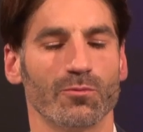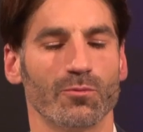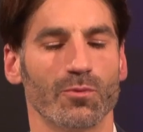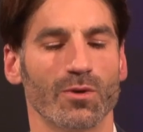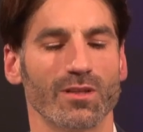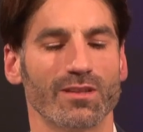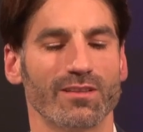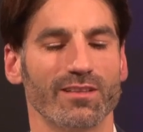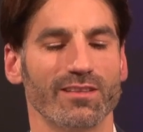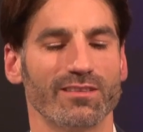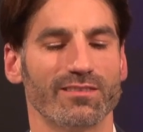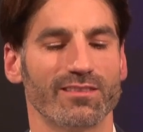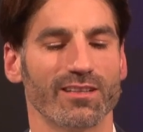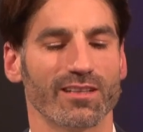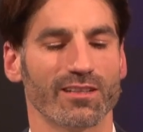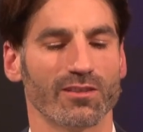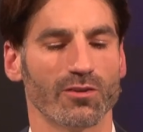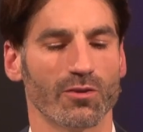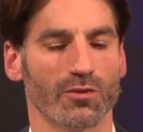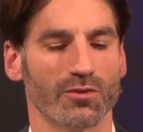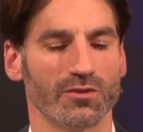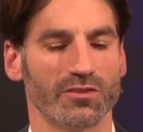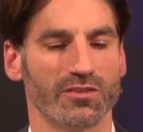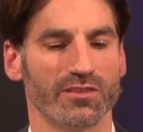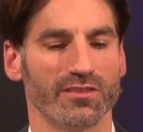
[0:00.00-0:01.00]
what these
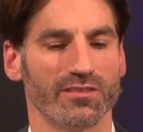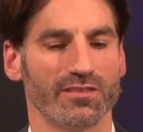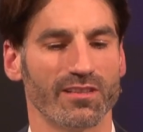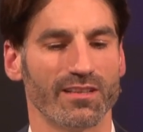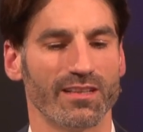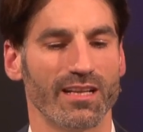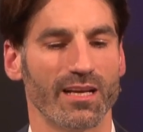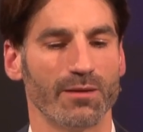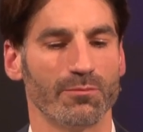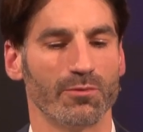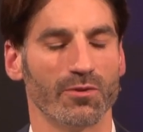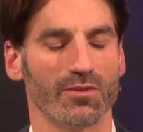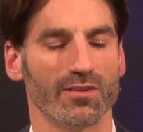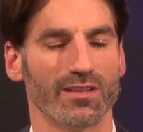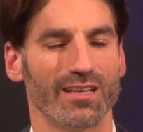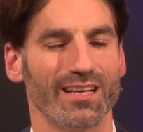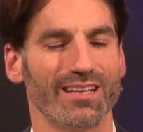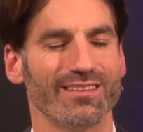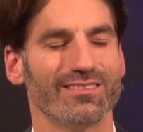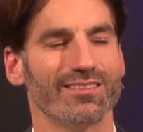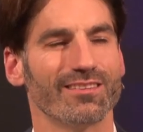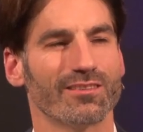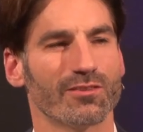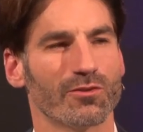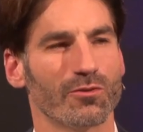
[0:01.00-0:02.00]
technologies enable,
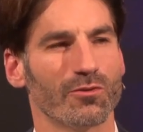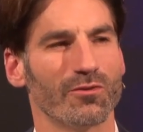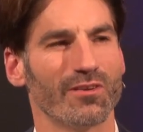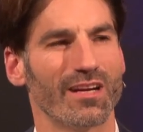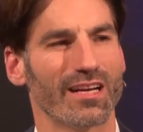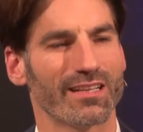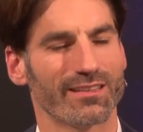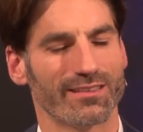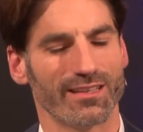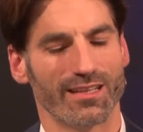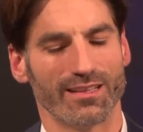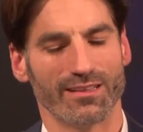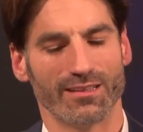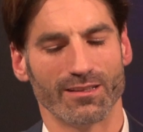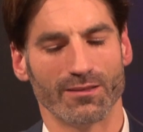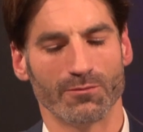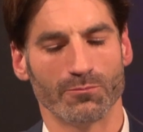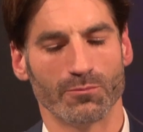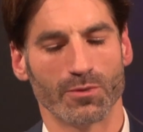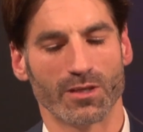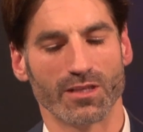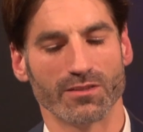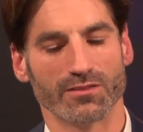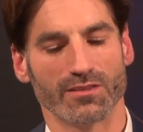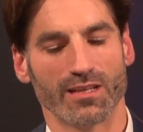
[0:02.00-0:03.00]
is it correct then,
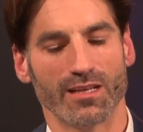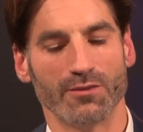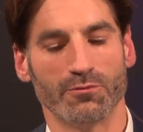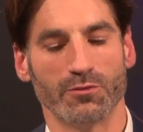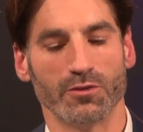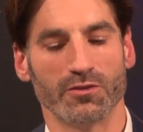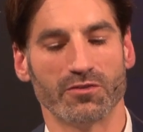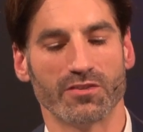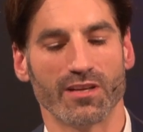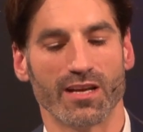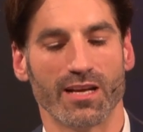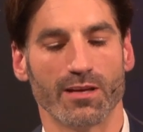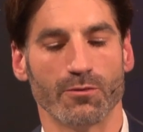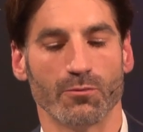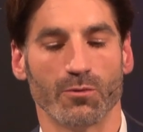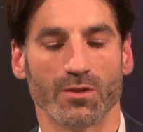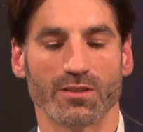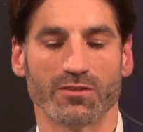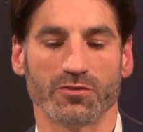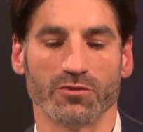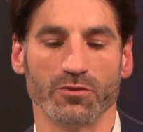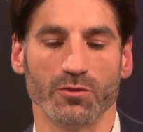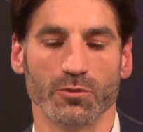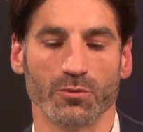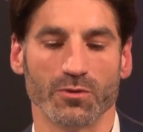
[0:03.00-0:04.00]
because if you say
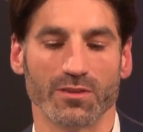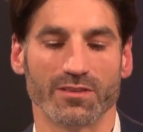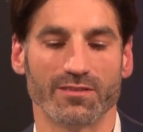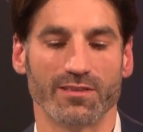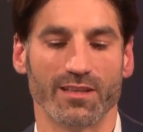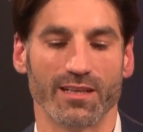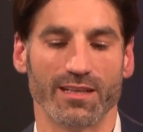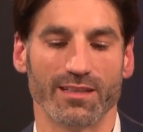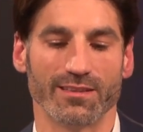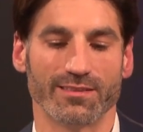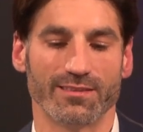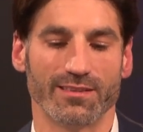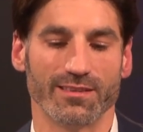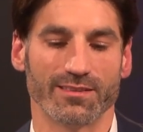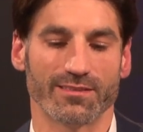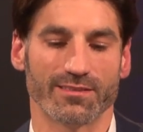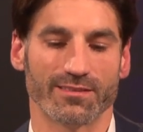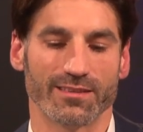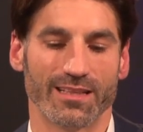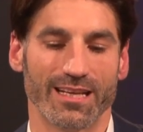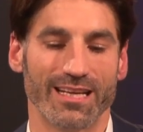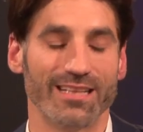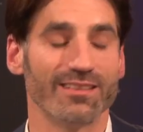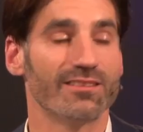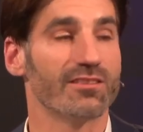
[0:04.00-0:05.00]
what's new is this
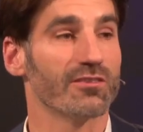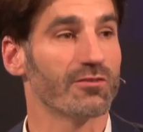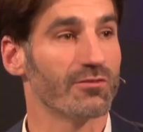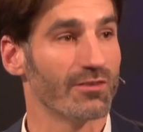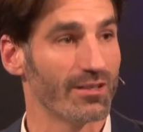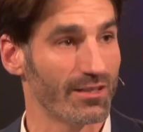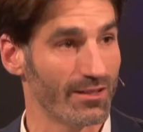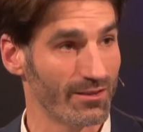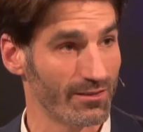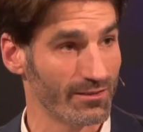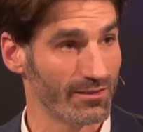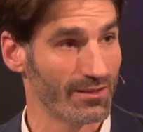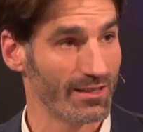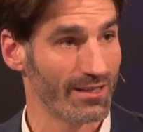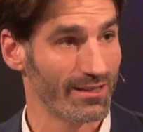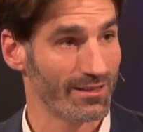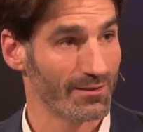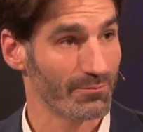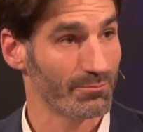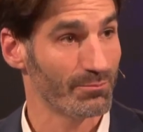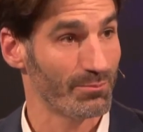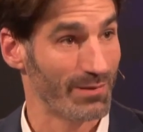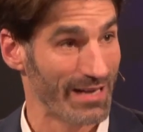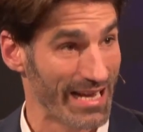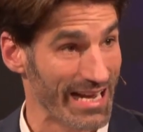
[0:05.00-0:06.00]
integral
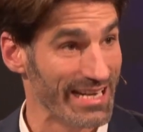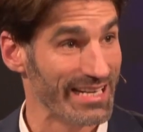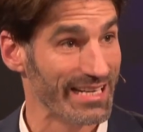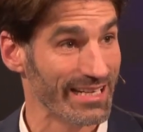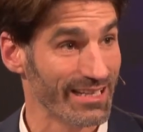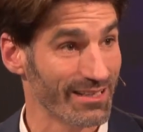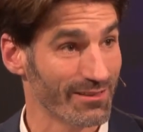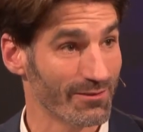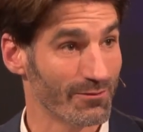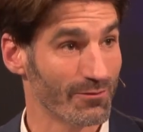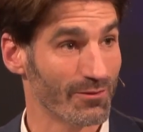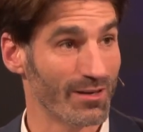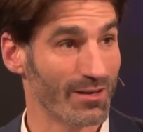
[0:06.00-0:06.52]
planning,